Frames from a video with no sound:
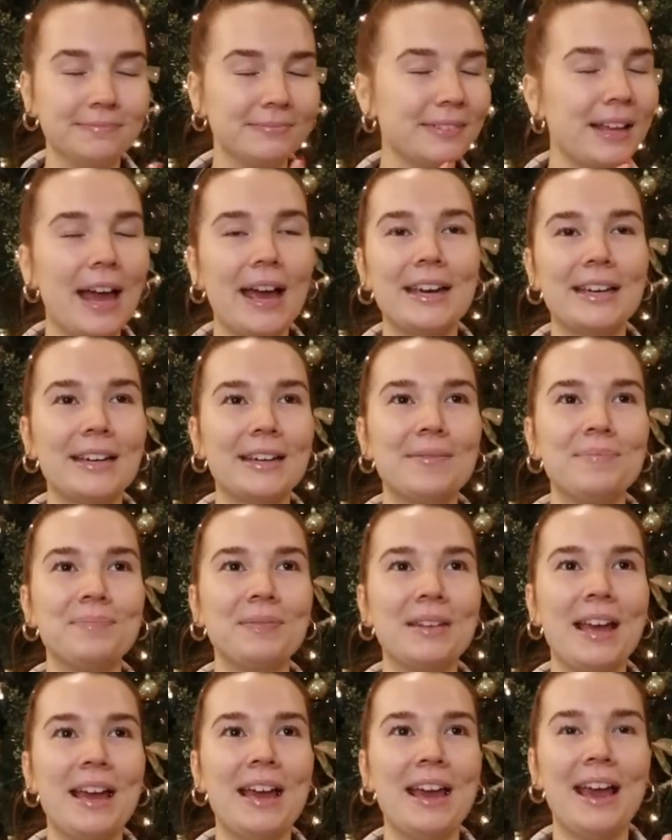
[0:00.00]
Like,
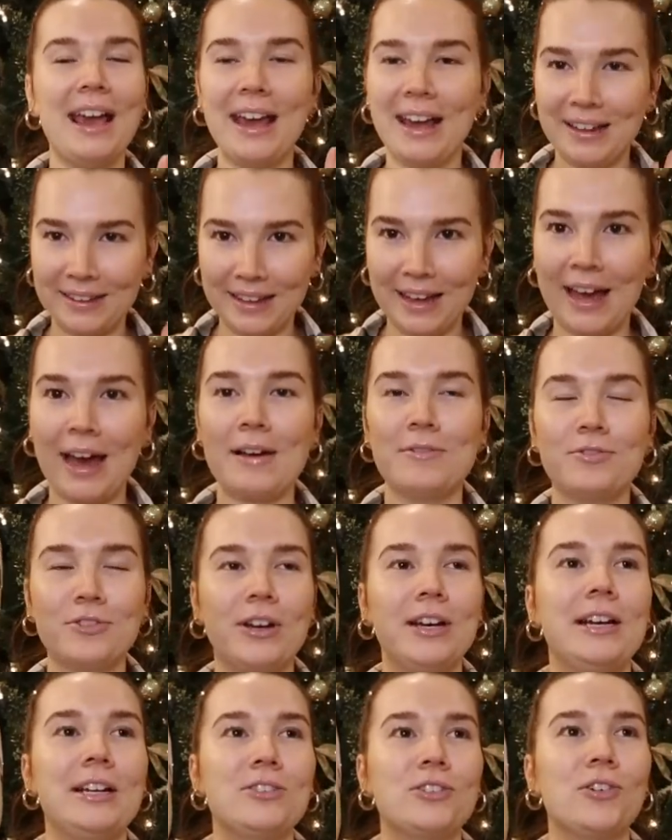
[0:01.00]
and they have
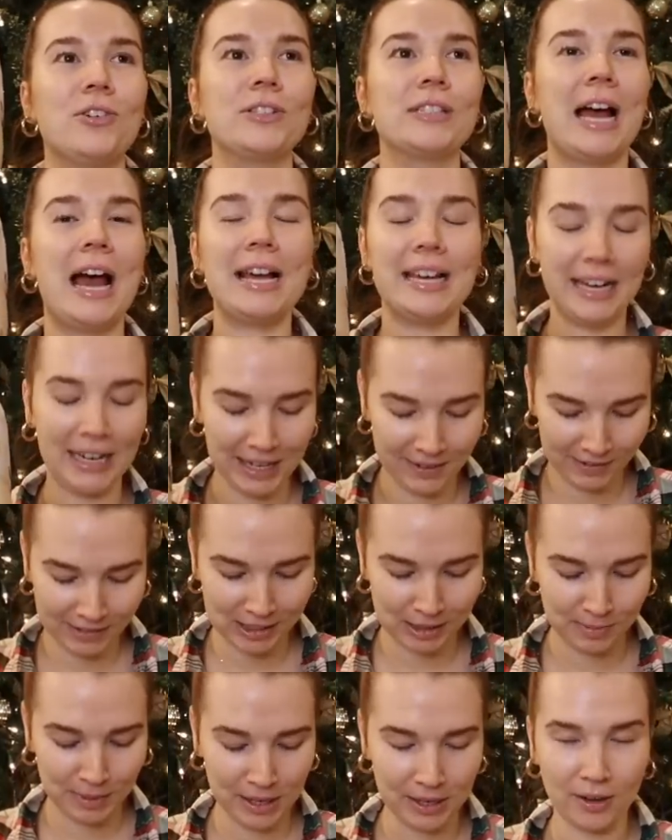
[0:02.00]
drainage holes. I can't even
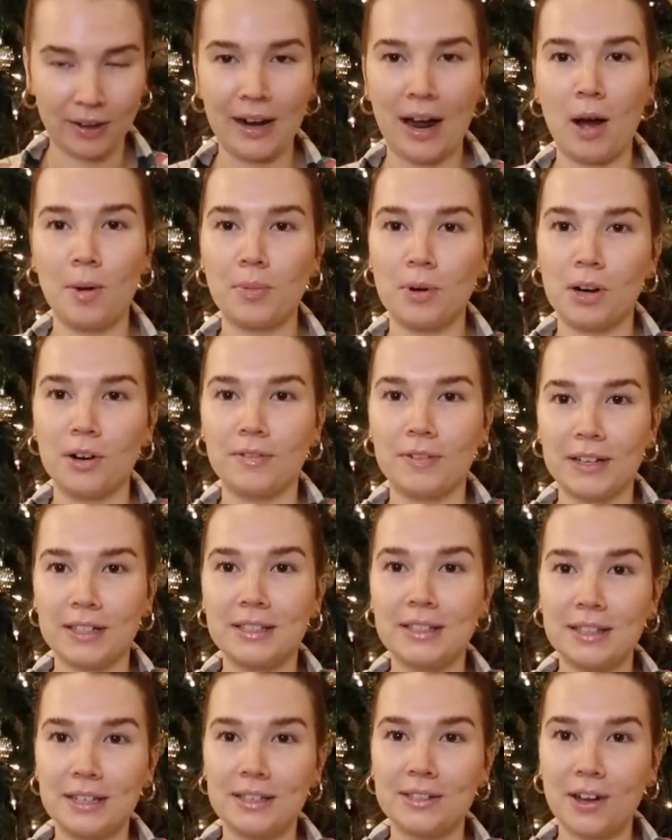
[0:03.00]
speak on how
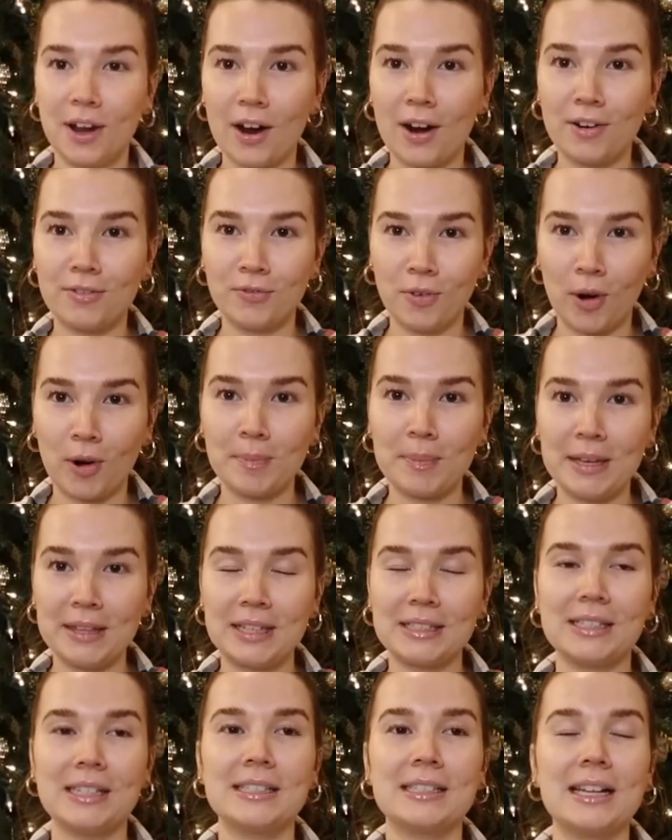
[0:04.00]
perfect these are for me.
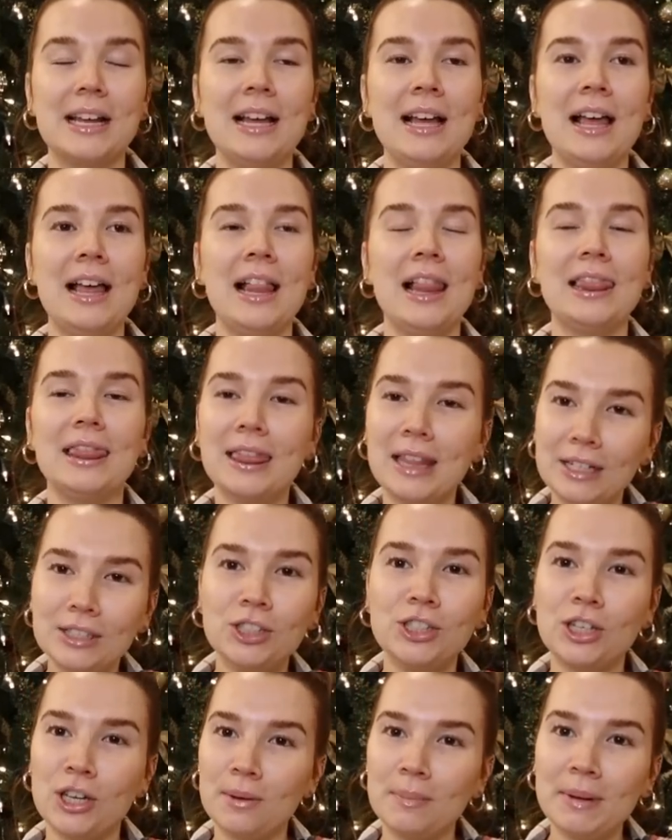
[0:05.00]
This is
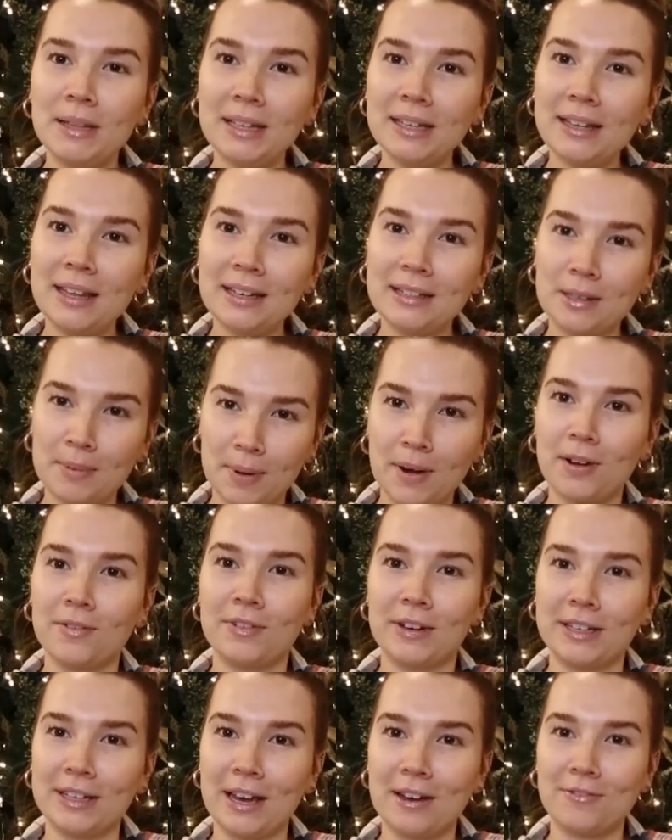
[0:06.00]
legitimately like the
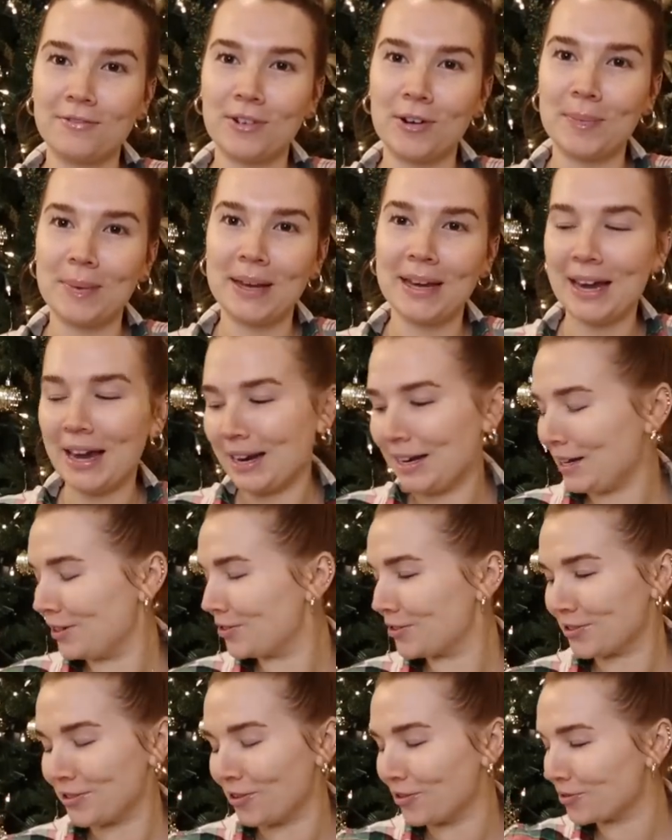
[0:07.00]
perfect gift for me, and he
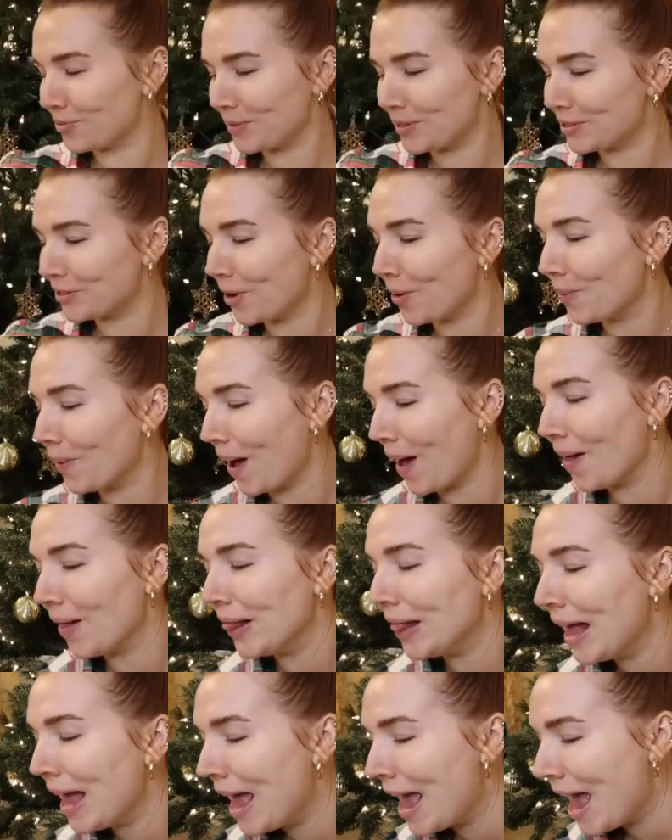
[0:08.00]
just knows me so
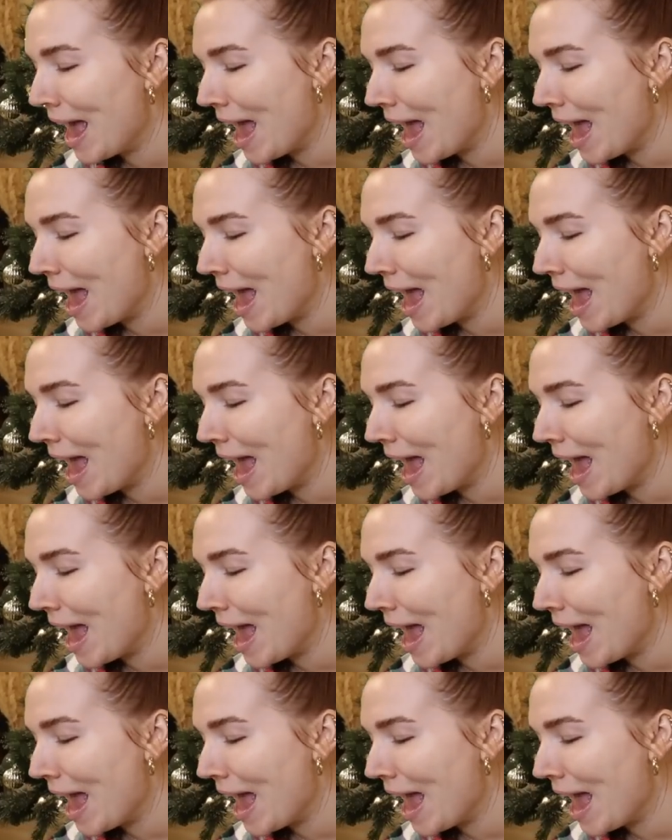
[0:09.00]
well.